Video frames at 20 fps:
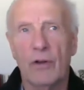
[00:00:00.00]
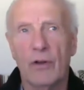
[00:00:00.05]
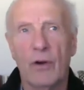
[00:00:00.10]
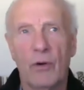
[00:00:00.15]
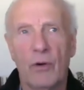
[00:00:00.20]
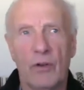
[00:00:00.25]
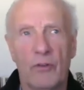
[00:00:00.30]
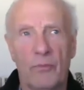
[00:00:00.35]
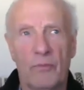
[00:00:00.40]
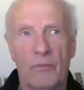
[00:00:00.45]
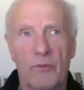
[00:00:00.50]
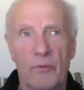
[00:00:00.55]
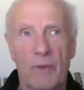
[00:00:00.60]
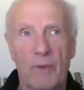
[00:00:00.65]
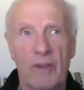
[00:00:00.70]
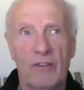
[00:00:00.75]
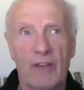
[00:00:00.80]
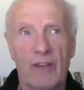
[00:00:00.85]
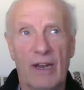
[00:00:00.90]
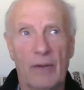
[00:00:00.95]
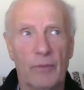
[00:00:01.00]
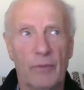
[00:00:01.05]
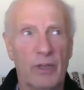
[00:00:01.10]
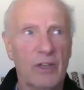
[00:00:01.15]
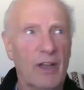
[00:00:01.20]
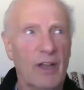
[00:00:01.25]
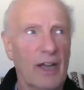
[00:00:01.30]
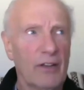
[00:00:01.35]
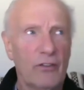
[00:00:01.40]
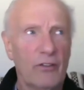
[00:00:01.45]
Always spaced out.
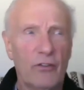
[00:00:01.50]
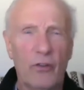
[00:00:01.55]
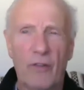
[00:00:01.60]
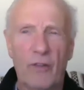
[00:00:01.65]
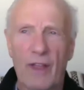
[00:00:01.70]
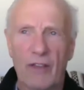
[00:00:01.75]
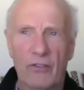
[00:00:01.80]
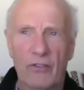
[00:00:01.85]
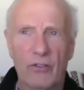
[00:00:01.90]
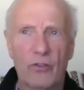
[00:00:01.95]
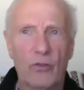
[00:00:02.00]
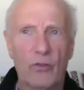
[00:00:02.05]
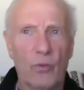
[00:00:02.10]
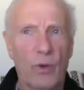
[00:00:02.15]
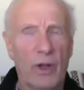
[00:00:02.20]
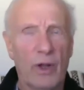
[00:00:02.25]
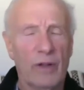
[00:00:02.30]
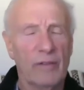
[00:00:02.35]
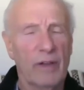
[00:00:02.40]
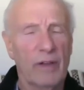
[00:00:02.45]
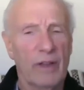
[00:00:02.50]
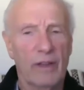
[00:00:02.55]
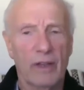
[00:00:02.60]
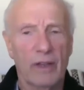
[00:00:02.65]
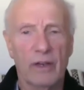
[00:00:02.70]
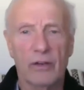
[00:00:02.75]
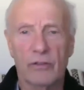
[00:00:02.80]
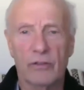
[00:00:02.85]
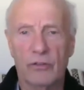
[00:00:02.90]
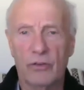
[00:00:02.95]
Emily died in 2012, I
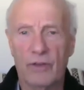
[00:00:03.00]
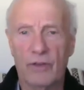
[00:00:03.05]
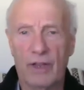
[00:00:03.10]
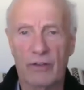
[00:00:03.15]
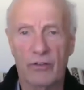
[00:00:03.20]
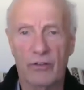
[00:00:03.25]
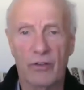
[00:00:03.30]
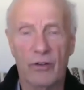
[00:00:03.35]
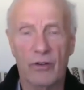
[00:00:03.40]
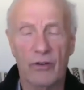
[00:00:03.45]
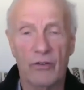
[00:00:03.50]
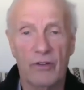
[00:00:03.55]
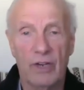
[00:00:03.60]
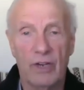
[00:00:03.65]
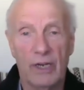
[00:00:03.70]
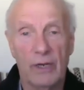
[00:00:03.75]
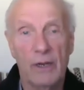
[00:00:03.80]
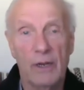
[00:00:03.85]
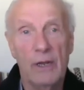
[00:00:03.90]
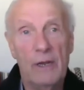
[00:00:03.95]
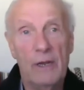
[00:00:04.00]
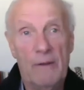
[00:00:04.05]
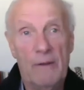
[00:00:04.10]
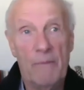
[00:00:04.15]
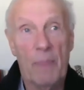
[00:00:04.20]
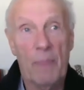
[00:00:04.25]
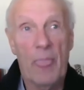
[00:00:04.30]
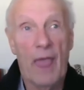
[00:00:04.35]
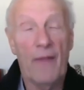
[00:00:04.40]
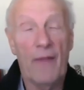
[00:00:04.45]
think, or 2013.
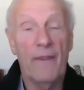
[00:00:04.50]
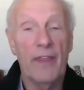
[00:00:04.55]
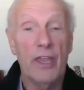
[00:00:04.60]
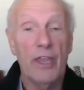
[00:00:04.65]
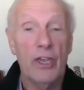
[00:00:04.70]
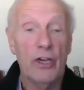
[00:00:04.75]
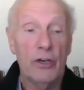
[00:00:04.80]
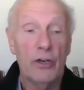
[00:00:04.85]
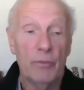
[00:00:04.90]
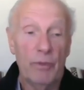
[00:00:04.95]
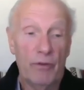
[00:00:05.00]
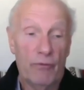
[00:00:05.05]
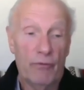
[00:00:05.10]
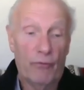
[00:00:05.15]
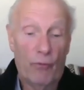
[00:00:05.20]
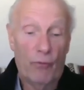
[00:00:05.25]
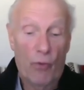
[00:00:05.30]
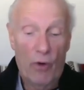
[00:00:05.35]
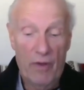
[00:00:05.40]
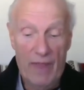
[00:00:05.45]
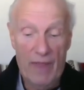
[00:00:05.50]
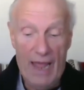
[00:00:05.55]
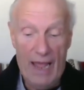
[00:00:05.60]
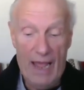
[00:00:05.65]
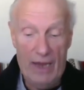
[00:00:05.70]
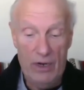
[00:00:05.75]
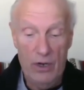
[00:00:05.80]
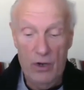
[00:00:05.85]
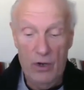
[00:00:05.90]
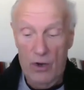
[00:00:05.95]
And the year before
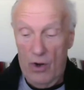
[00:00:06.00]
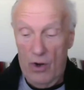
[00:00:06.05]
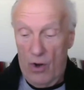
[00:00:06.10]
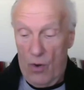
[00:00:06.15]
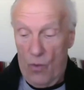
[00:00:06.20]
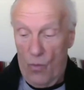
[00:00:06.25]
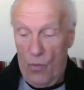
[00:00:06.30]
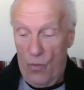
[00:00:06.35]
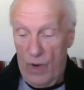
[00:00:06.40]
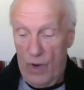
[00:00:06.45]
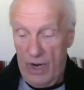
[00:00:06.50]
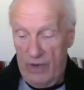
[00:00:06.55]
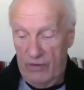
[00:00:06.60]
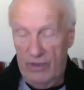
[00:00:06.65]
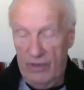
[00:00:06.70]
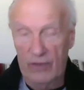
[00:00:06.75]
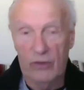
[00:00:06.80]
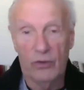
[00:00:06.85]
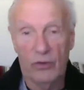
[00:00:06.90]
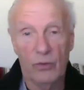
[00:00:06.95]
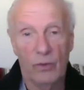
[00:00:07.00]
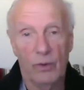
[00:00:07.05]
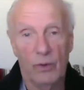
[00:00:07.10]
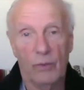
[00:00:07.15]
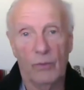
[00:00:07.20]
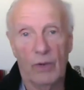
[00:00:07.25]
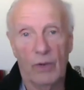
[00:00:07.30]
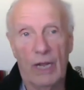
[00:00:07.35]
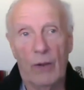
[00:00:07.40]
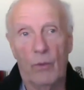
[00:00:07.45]
that, we said
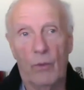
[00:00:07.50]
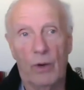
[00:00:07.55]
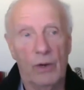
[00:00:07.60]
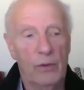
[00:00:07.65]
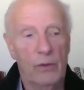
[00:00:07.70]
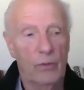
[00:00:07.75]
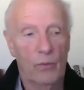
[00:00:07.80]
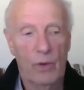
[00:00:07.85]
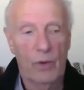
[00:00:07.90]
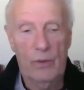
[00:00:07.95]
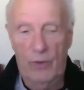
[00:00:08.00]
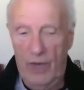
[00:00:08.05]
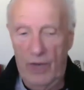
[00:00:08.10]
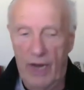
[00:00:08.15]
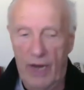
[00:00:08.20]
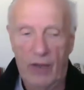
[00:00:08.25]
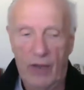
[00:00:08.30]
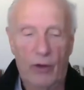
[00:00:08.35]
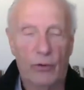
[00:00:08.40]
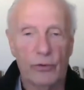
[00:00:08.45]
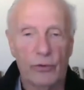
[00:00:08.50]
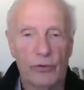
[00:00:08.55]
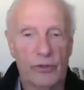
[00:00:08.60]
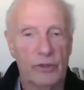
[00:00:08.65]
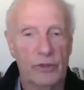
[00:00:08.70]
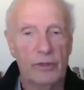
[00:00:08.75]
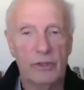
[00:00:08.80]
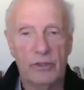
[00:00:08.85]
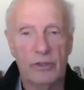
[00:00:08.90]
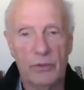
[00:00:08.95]
we were getting
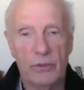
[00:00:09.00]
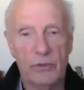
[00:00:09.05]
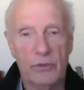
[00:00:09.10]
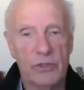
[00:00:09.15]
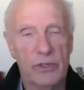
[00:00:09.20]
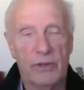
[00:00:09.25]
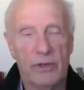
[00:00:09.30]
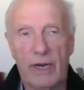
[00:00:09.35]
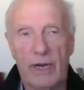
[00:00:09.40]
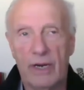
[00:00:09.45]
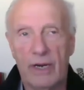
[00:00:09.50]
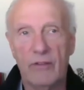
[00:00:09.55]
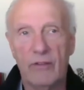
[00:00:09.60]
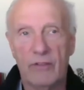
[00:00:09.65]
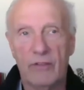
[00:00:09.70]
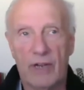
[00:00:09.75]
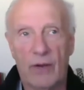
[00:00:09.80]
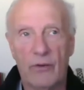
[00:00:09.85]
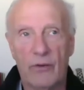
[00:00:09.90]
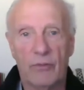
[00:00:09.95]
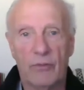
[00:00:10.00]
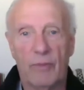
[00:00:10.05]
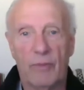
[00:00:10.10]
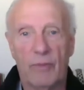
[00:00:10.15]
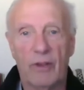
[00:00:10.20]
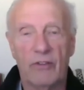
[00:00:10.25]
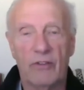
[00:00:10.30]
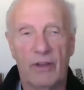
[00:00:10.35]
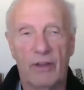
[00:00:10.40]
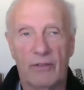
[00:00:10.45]
older, and she was in her 80s, and I was in my
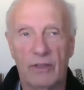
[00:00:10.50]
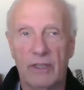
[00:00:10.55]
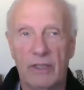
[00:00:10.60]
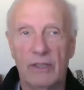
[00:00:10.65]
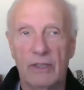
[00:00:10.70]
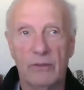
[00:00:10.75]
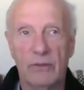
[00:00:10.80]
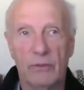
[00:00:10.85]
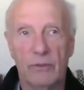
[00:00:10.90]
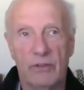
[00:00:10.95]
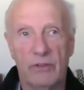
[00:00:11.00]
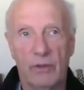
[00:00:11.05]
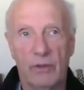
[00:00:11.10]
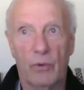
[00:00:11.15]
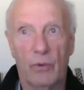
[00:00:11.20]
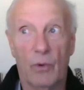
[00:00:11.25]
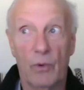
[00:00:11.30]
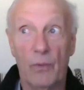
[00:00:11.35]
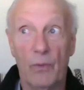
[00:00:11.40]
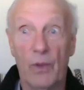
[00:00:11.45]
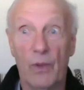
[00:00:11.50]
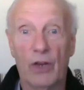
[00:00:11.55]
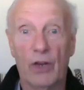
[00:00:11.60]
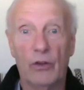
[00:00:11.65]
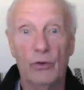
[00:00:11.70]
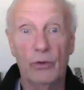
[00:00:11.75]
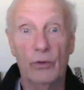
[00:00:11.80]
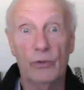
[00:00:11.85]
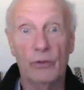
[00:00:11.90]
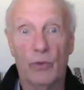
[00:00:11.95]
70s. And we said, are we going
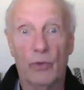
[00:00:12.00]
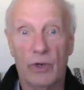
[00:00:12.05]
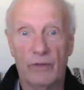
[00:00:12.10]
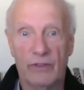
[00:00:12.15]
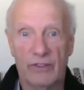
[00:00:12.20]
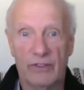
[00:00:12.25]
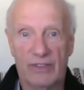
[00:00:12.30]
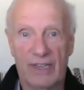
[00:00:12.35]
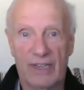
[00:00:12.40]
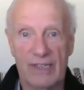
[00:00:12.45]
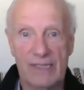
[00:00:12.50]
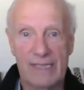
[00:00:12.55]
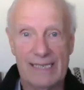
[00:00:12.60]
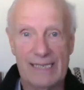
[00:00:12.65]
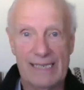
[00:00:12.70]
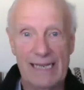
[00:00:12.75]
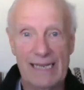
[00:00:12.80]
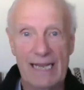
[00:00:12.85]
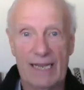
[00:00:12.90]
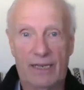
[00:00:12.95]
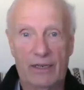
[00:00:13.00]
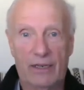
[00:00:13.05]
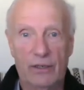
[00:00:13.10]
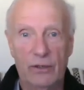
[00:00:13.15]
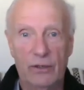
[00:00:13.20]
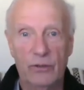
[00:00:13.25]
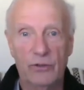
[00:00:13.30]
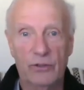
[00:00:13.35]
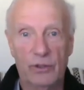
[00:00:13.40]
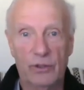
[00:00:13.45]
to do if one of us gets sick?
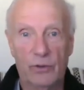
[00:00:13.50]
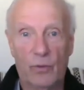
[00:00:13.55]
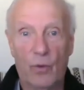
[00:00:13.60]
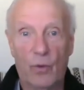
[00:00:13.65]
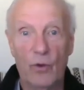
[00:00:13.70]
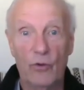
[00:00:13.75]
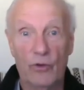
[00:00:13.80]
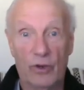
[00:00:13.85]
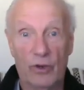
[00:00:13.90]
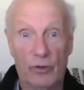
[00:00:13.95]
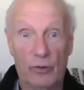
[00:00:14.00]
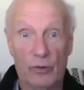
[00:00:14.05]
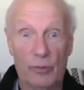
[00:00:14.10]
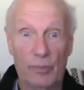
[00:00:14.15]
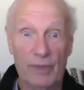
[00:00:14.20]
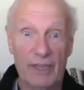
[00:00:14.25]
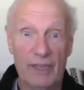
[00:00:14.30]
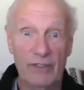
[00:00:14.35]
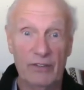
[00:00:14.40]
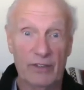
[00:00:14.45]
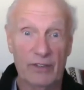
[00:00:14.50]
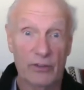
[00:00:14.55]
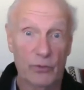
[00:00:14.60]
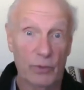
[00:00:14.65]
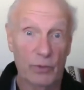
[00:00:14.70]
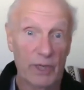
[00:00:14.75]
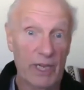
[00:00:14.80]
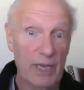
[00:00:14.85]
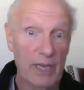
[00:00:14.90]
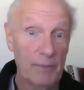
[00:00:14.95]
Who's going to replace us?
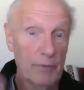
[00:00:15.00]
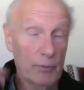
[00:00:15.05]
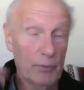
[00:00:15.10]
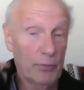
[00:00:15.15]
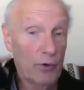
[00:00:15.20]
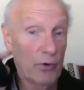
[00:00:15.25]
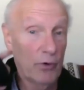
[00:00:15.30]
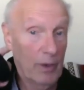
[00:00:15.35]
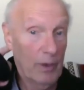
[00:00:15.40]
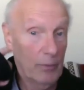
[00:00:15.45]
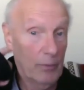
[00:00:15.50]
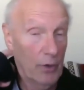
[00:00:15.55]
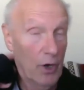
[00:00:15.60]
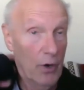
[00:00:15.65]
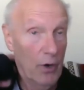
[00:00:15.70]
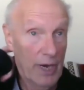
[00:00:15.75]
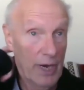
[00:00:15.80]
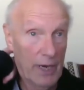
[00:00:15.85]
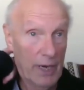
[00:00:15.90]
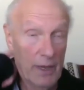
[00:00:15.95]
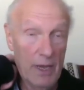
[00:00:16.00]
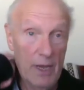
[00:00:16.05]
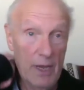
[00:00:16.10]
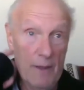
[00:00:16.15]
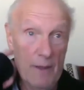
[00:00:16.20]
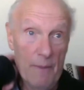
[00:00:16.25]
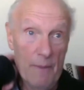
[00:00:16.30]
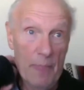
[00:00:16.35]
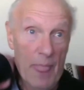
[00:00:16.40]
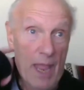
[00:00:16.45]
We keep the program going.
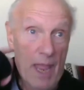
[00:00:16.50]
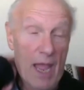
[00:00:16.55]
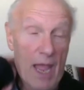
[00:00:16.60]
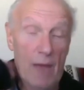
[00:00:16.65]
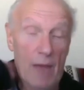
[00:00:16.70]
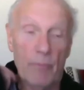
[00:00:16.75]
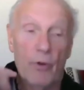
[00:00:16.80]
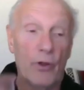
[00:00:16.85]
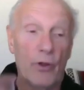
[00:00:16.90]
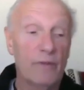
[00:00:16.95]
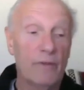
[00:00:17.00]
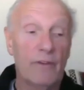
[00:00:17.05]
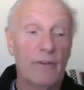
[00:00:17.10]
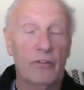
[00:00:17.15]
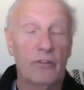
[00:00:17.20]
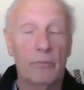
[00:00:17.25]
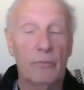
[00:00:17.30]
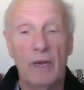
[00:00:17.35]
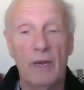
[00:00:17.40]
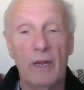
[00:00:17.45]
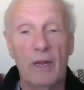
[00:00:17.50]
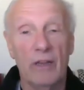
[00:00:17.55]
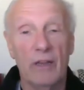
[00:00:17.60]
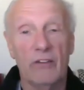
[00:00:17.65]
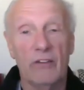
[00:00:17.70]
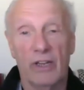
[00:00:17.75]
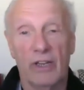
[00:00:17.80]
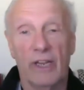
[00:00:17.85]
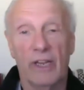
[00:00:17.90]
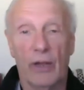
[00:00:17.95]
And both of us immediately
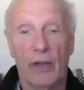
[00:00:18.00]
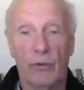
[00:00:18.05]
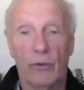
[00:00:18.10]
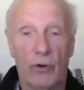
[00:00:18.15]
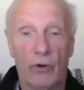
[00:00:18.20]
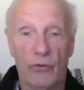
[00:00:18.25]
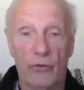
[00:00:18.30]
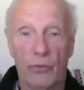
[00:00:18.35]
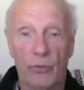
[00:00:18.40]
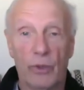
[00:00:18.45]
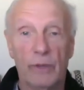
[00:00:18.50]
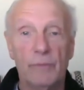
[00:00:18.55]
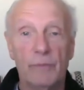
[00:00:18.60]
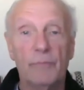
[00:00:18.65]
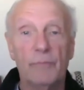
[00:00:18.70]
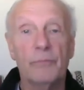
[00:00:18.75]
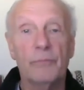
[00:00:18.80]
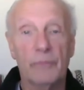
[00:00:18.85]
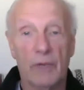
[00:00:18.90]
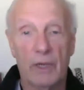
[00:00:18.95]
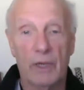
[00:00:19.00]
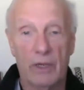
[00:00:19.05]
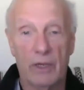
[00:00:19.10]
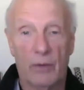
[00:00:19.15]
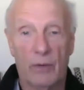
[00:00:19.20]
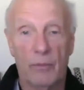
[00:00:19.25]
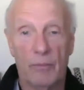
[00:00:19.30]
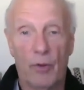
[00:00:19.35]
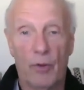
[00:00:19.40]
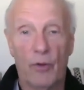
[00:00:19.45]
said Gail Rosewood.
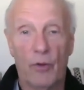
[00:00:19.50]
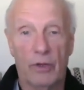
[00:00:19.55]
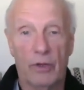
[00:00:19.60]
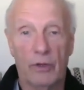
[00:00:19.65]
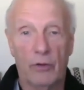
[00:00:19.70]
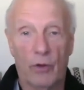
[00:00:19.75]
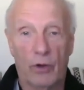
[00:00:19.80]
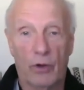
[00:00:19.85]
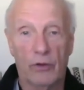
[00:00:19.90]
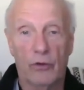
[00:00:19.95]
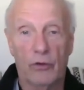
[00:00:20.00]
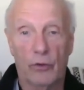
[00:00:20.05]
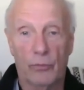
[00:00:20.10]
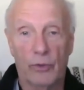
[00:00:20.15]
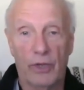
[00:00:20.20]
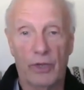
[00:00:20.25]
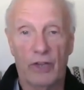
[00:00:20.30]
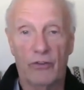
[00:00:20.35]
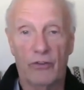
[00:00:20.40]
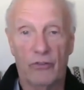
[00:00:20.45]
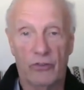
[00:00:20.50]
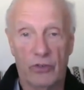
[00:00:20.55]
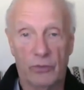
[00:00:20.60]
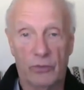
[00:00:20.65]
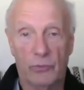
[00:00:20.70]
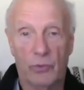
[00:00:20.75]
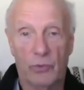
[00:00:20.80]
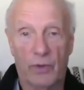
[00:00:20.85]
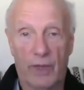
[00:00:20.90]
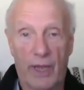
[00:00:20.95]
Both his long-term
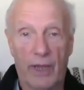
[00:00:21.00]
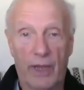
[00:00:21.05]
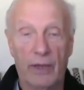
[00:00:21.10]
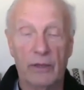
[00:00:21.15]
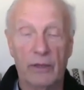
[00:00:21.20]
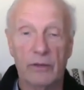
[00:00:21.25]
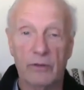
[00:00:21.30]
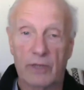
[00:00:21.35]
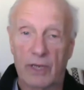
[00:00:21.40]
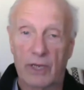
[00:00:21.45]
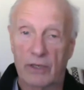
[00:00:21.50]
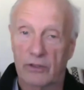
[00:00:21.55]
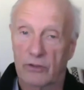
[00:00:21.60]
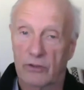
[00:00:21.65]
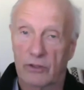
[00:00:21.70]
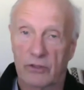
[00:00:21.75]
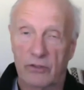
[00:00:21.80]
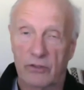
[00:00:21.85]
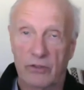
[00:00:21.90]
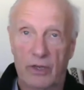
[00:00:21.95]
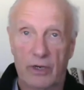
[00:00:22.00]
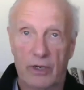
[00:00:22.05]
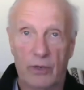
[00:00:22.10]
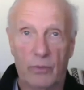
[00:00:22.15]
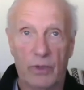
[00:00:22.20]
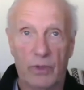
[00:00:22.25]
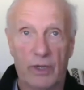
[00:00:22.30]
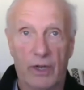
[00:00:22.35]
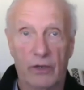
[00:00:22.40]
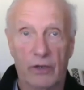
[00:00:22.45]
relationships with Gail. Gail has studied
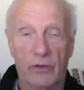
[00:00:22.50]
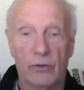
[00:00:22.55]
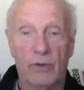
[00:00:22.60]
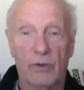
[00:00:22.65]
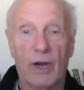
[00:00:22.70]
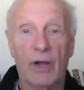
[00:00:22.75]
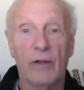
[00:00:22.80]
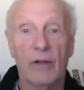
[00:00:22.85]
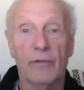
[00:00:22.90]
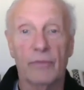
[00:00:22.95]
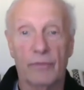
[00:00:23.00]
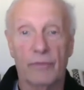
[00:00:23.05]
with Dr. Ralph.